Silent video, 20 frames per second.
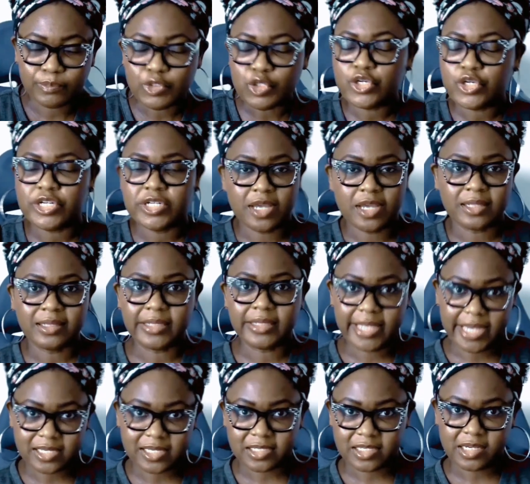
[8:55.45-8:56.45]
you're not
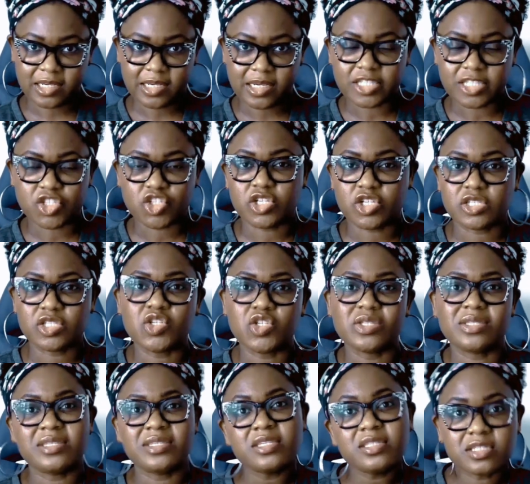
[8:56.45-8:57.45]
lazy, it's just your
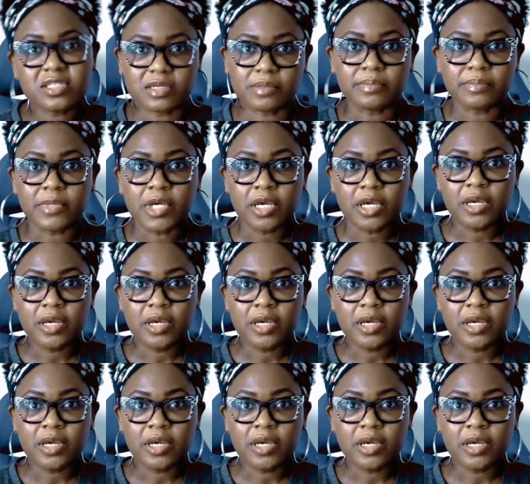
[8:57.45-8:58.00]
system.